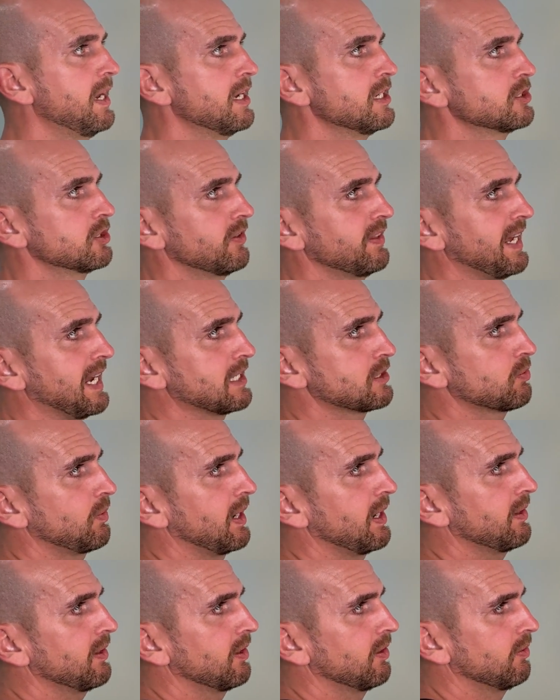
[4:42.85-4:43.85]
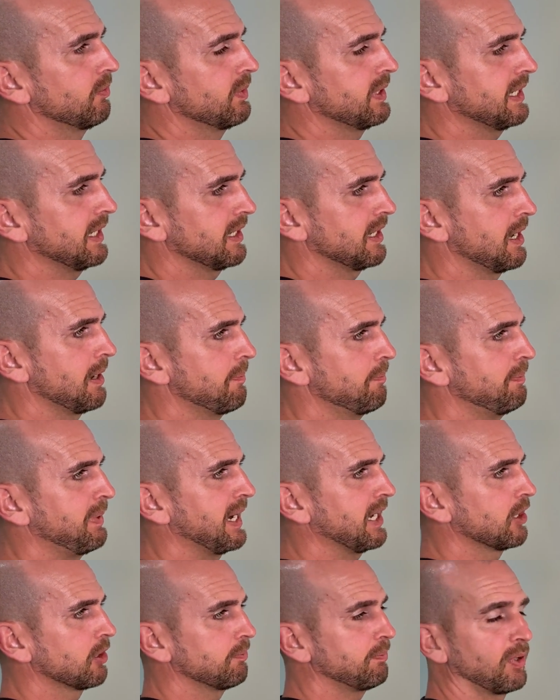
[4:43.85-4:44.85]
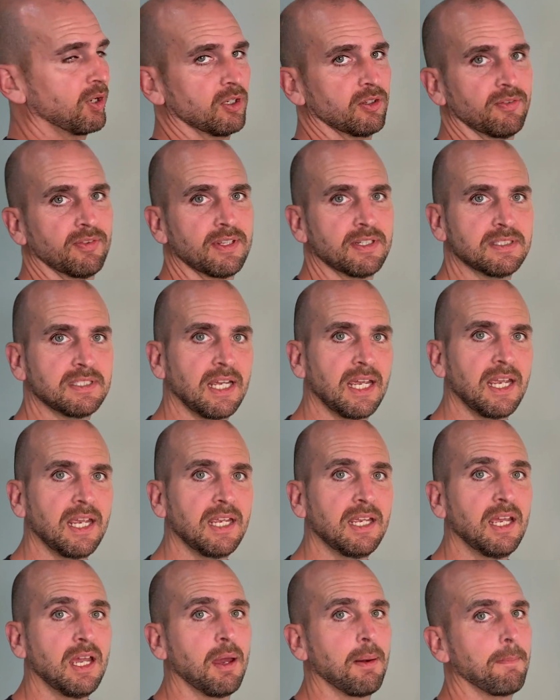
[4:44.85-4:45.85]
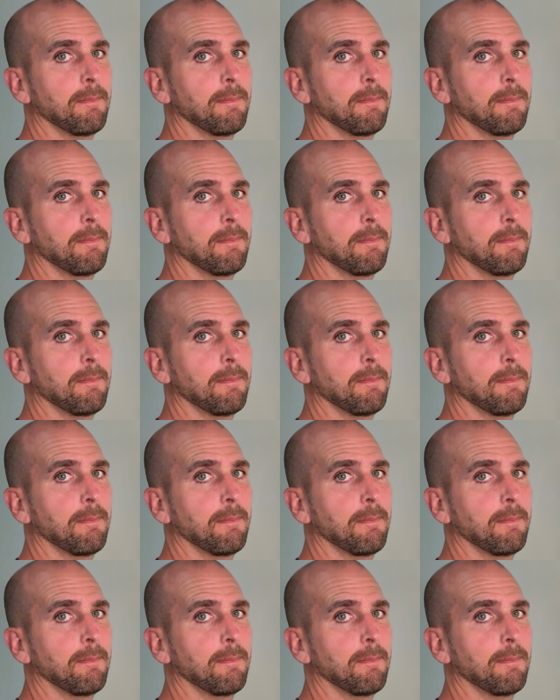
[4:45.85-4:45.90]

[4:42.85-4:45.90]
So that's why we get a bigger part of the day